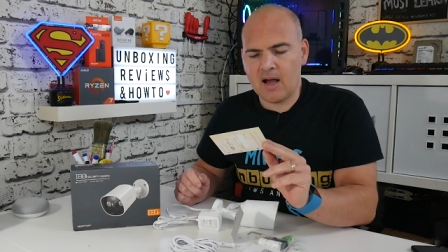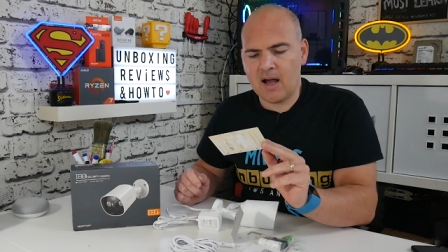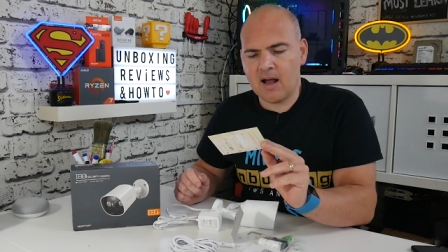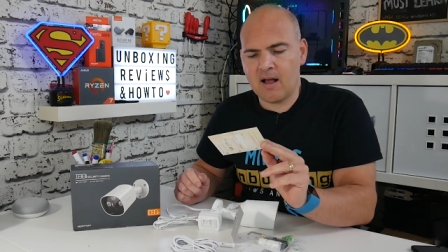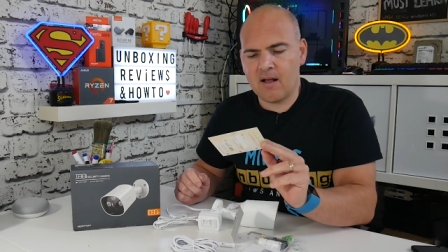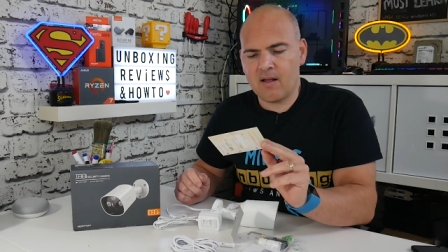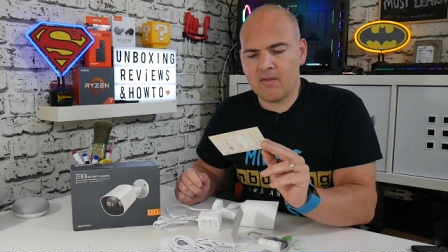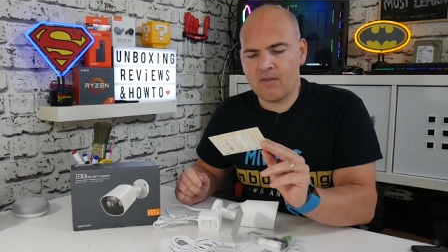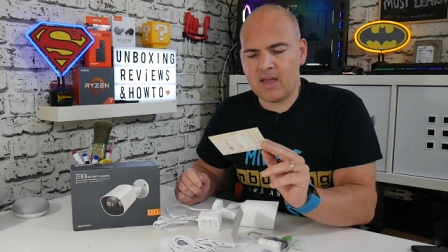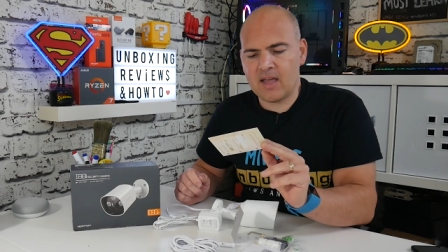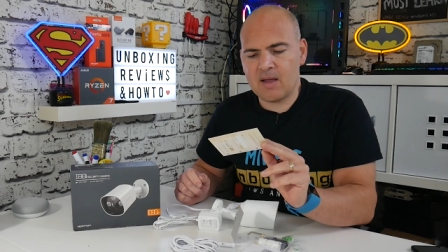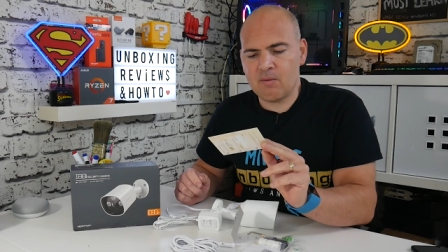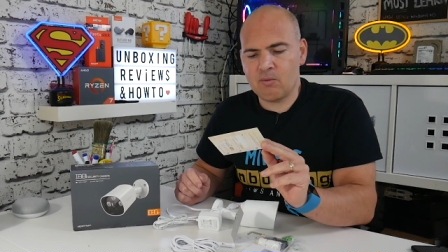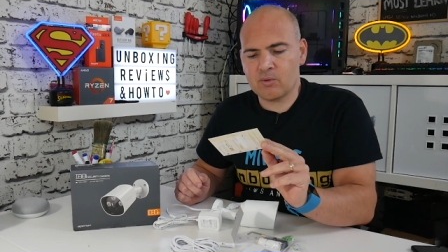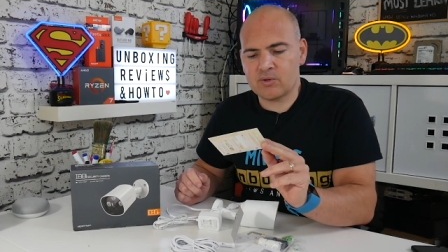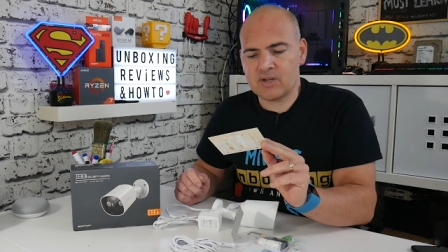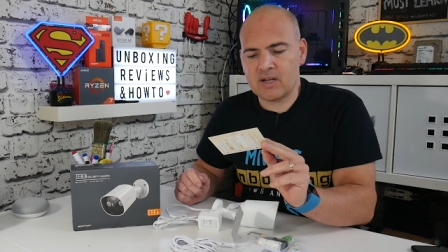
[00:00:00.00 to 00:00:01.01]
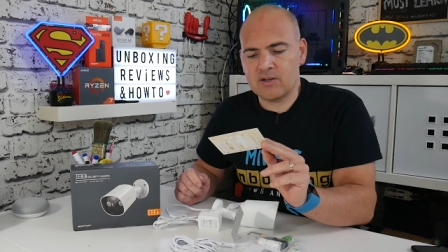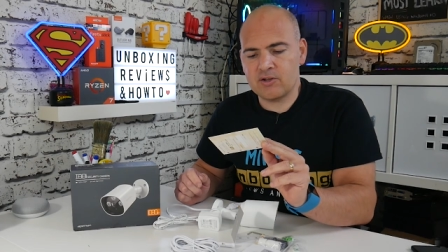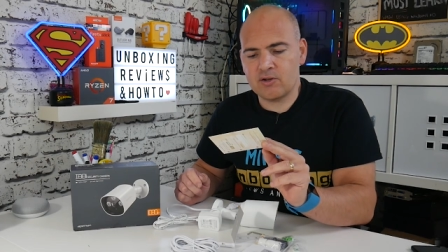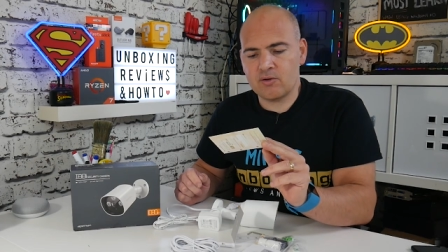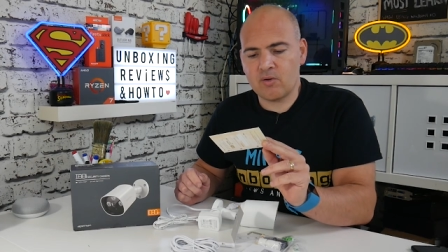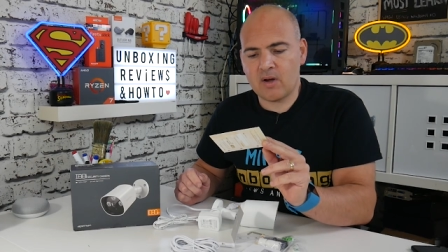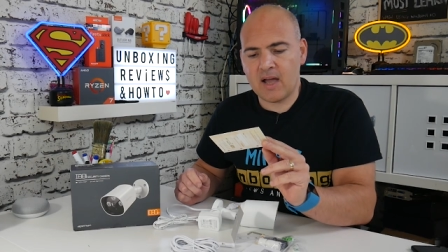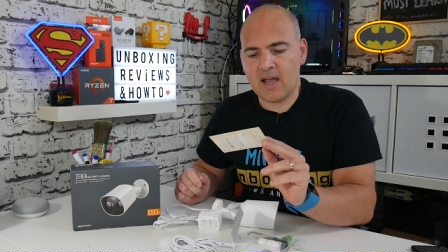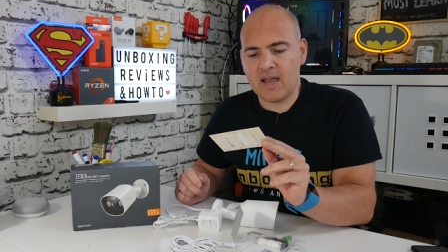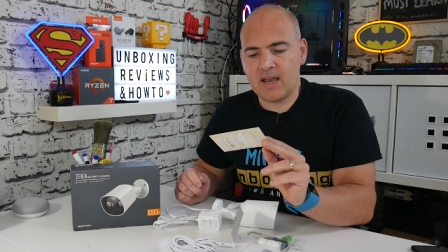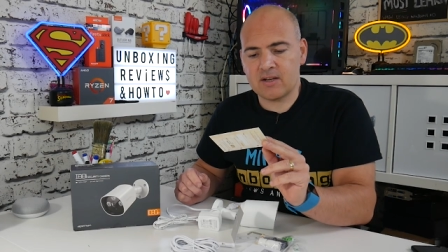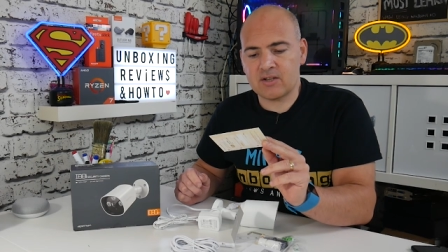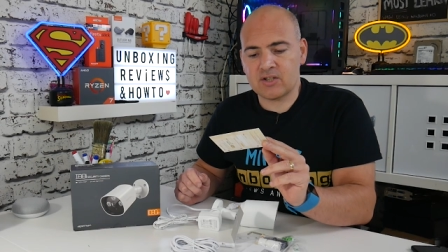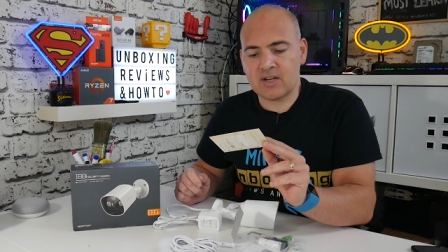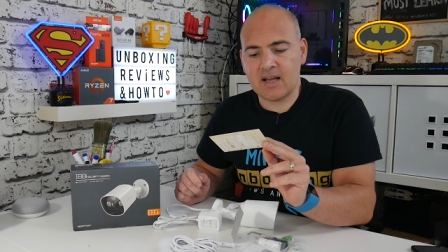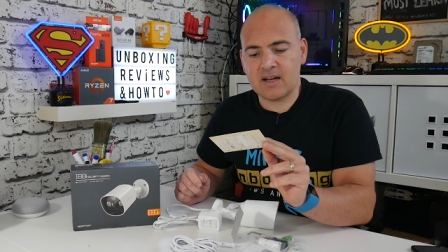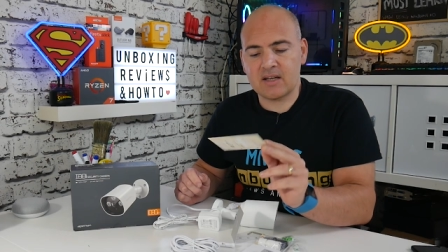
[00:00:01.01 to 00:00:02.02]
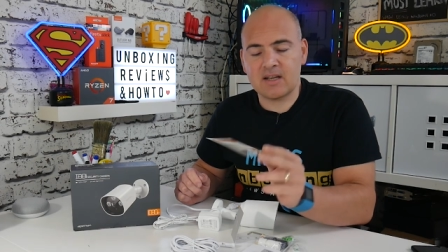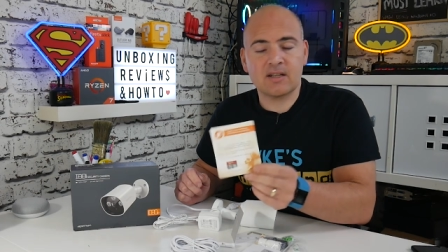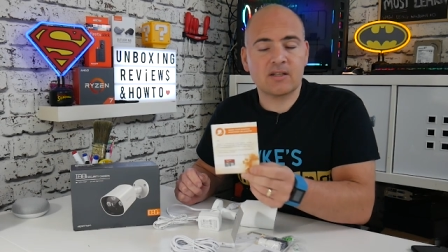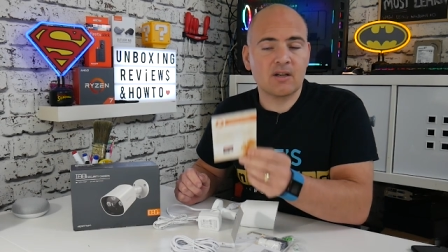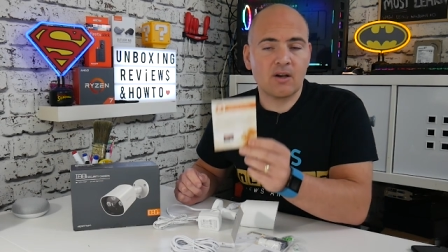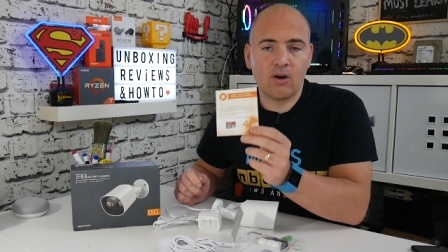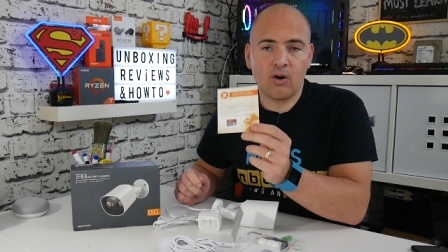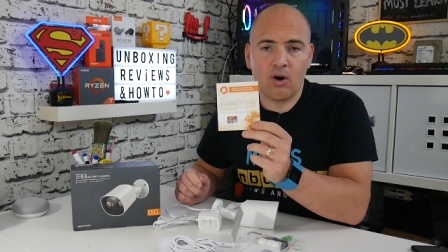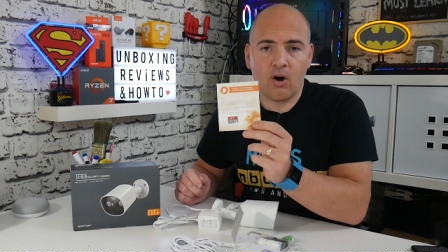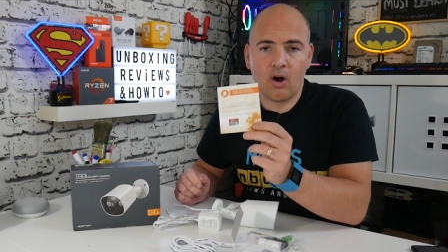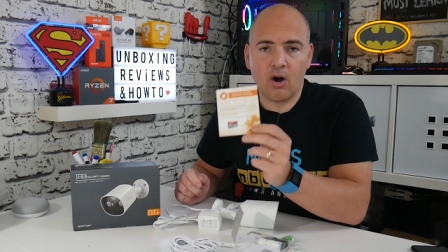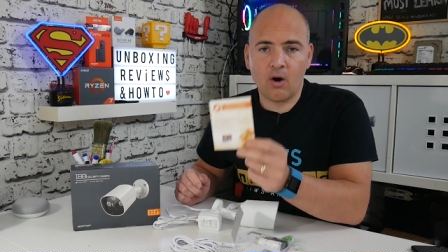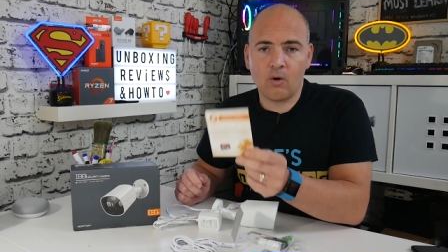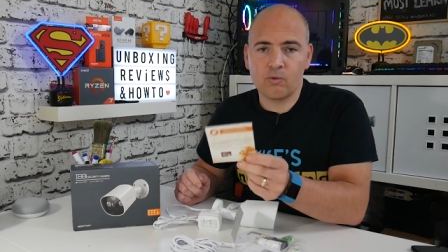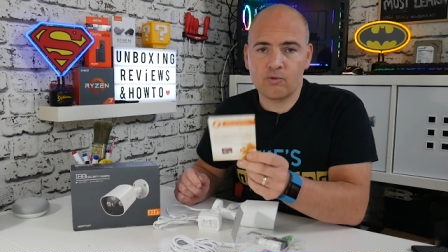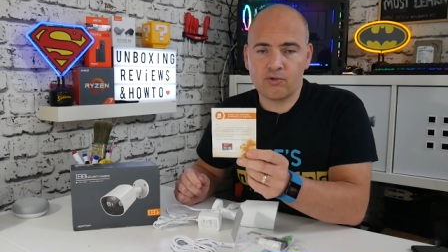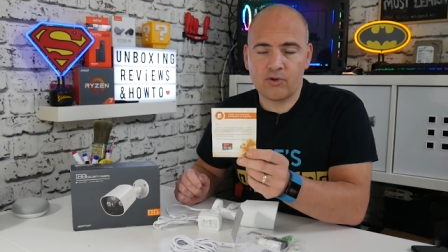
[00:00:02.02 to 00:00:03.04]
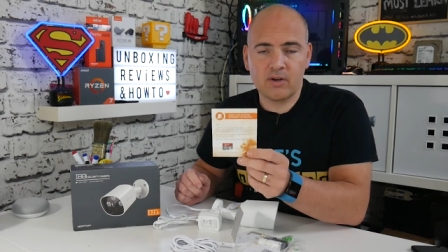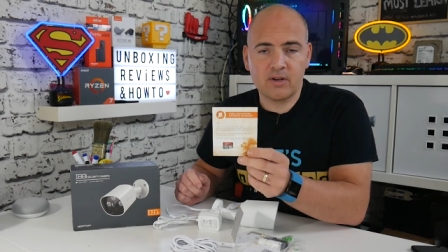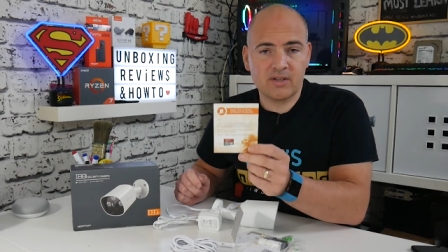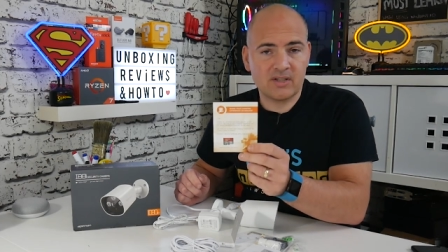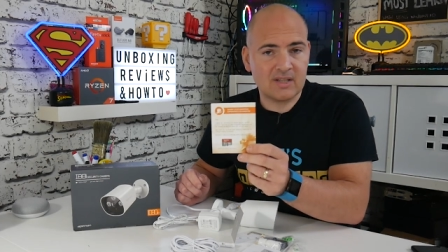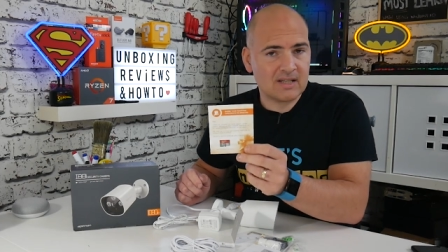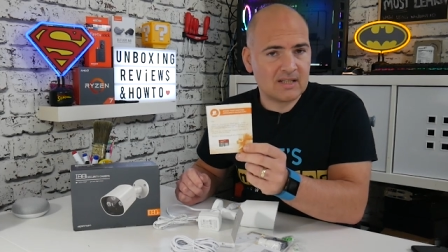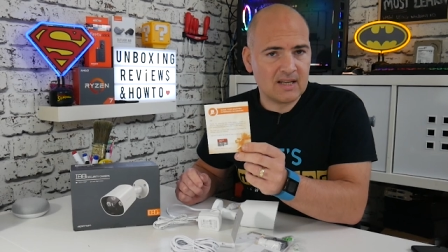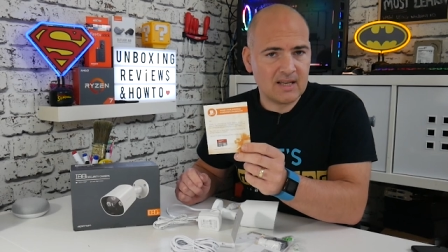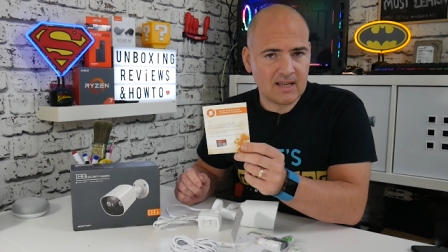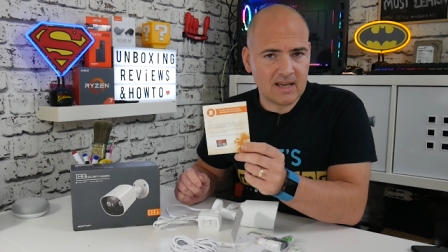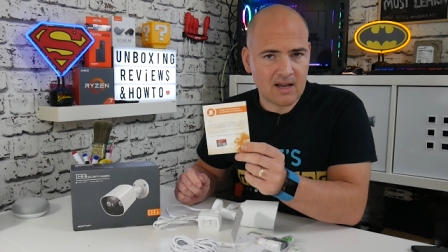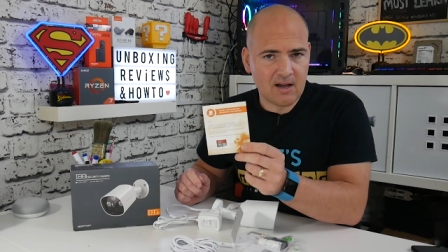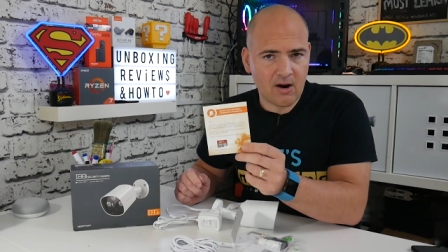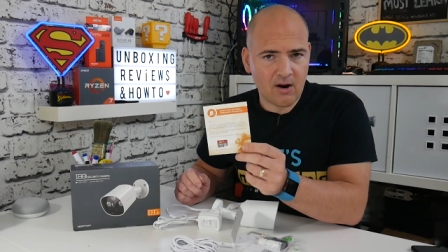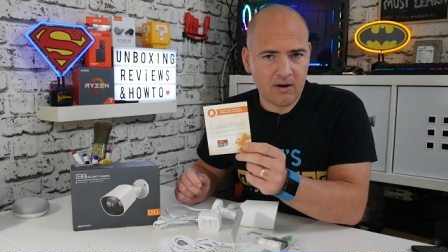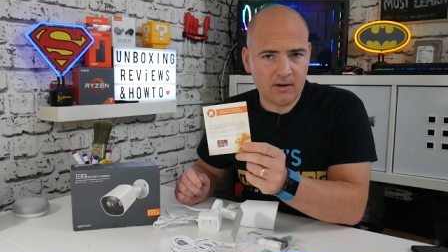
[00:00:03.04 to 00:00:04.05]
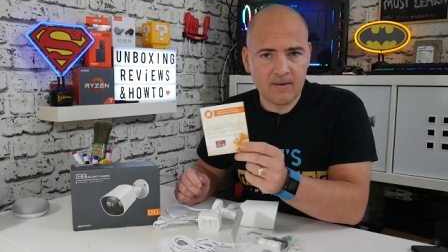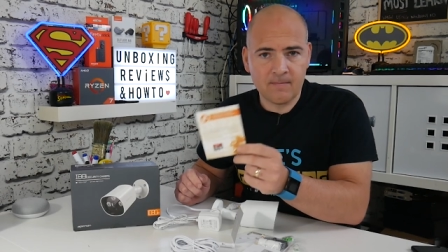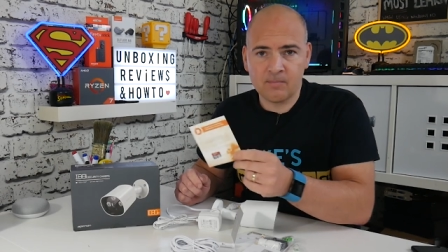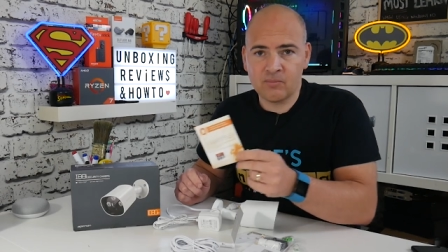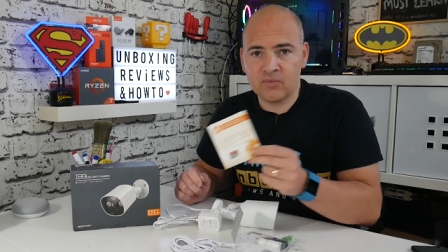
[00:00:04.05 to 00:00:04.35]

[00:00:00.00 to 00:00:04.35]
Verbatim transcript: and they will send you a SanDisk Ultra sixteen gig card.